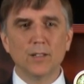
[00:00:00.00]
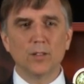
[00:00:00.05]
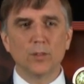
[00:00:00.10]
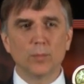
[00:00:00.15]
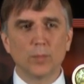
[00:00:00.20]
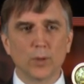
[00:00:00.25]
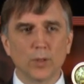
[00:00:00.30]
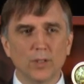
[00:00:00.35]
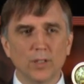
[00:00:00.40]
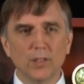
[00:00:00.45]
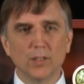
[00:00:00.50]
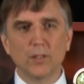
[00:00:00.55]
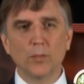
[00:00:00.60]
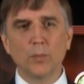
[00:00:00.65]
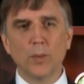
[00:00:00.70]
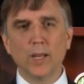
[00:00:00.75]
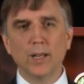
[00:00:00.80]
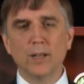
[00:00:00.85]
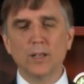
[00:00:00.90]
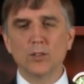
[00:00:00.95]
to
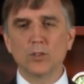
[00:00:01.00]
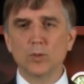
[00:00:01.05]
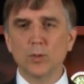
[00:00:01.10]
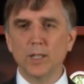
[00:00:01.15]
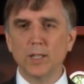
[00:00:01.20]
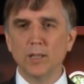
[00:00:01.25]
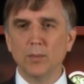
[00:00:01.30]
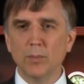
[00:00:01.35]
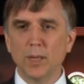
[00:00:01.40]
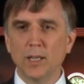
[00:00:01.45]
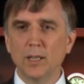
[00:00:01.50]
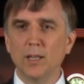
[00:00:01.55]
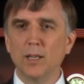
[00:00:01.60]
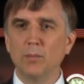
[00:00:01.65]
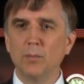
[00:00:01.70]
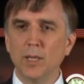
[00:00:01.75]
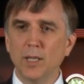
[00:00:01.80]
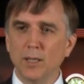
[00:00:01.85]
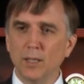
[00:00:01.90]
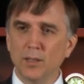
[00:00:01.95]
participate in treaty
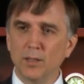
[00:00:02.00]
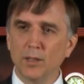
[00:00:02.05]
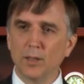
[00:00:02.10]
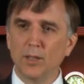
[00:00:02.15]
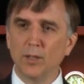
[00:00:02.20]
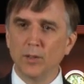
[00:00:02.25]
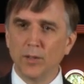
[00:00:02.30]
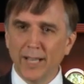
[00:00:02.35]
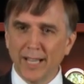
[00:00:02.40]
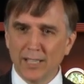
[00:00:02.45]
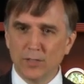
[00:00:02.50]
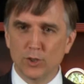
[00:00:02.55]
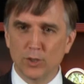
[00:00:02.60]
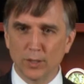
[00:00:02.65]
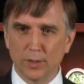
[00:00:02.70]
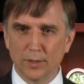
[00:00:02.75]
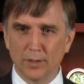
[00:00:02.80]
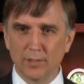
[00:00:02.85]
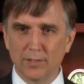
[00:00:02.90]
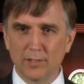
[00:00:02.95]
making, meaning that they're
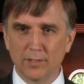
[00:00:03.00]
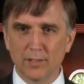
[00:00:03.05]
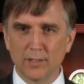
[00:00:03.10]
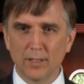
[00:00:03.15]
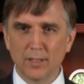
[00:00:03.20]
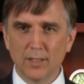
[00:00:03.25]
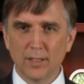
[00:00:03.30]
nations.